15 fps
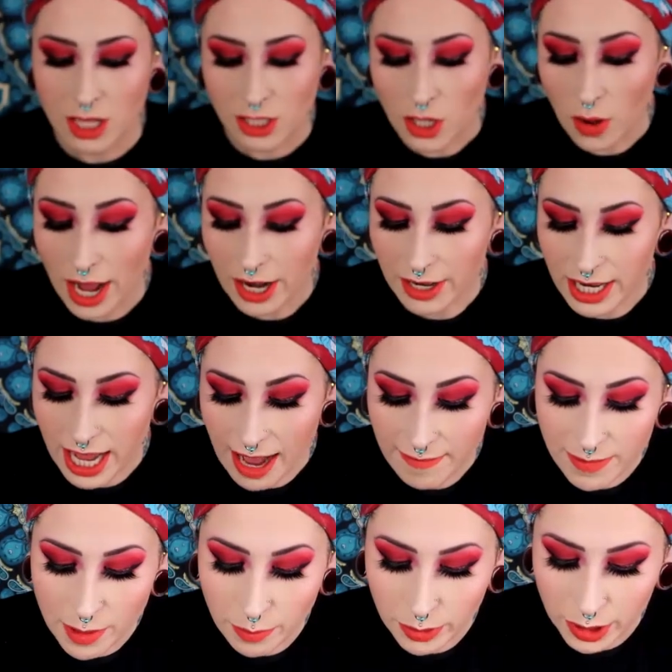So I already
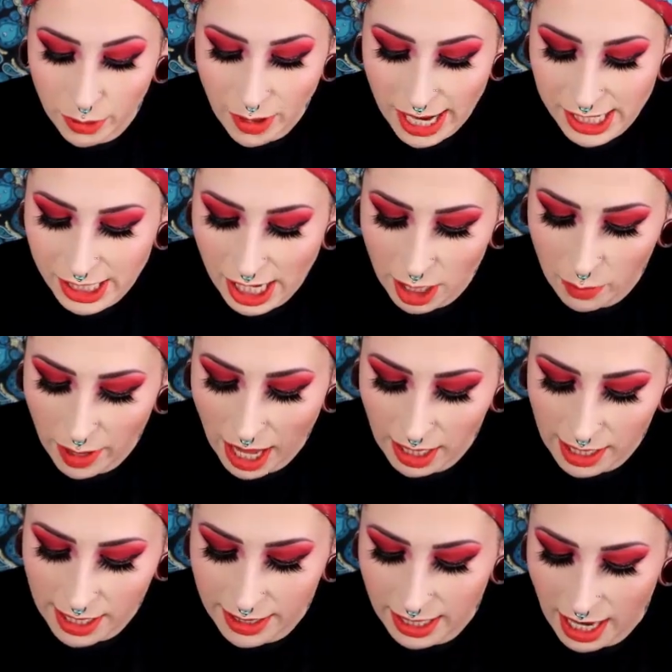have the blue eyeshadow
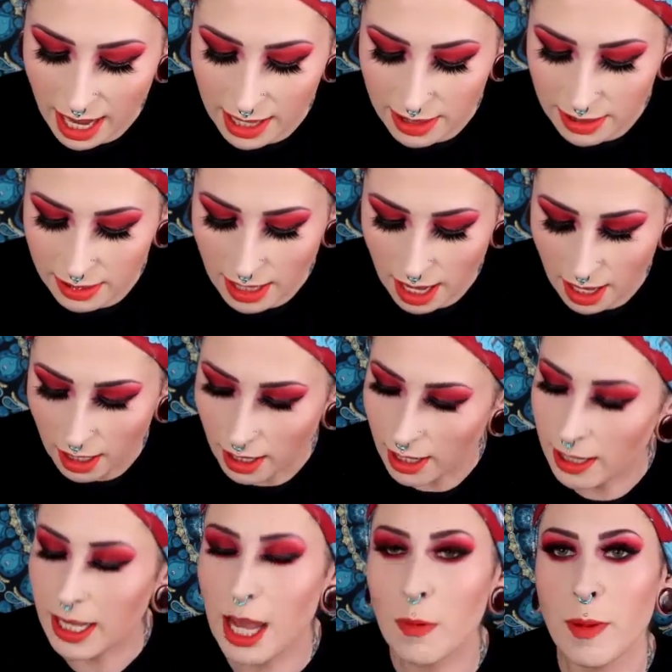palette that I
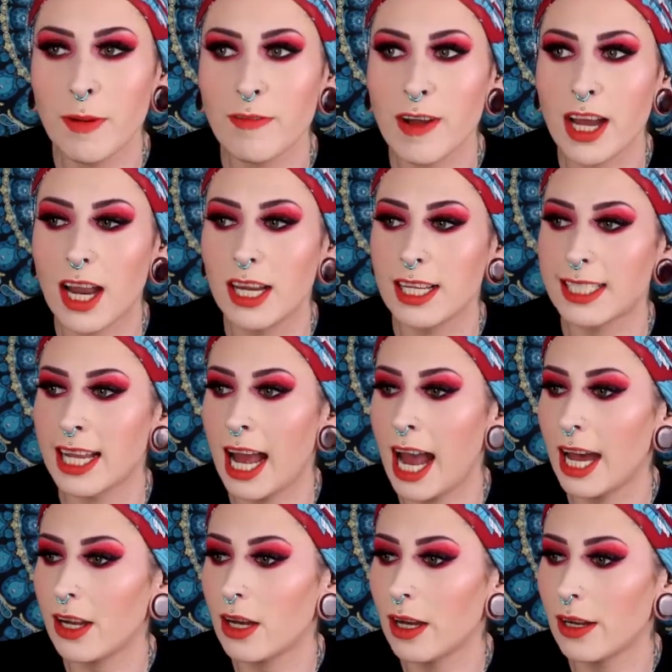can't remember if I got it as an
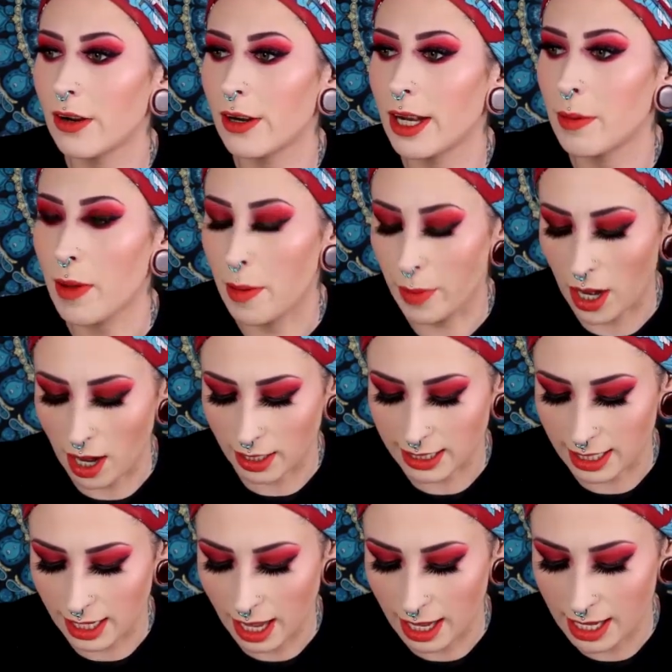add-on or in my box.
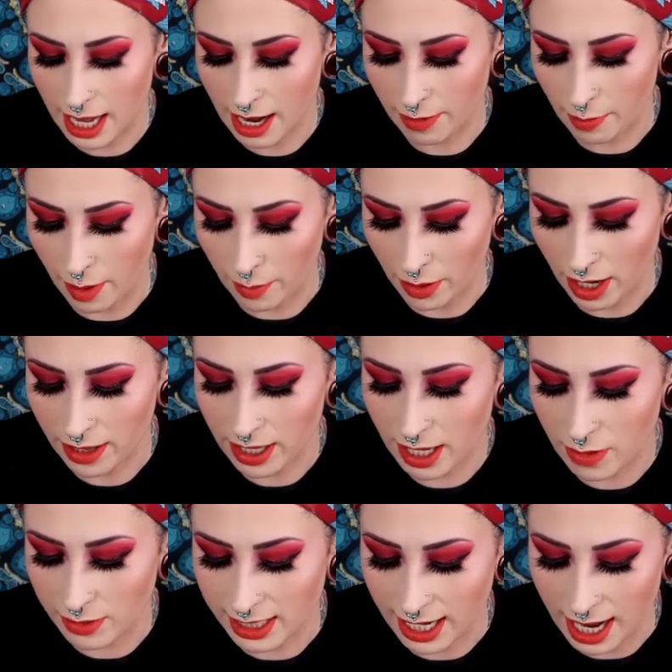I can't remember. I think
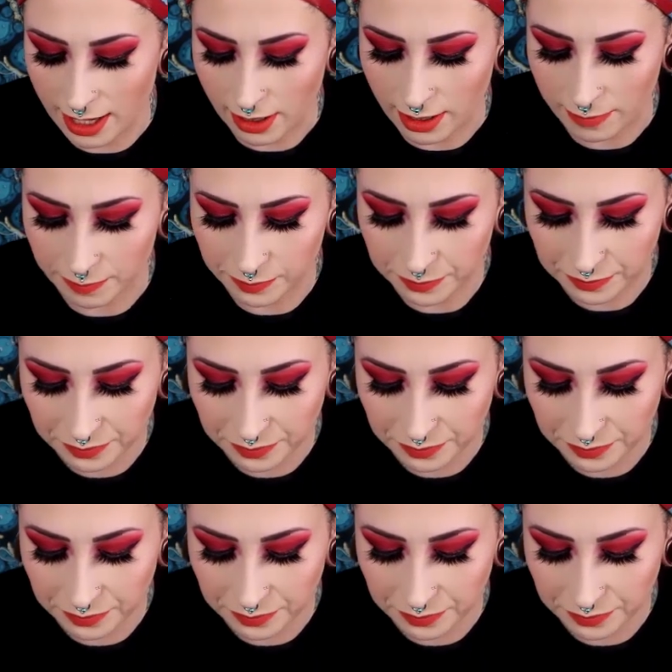it was an add-on.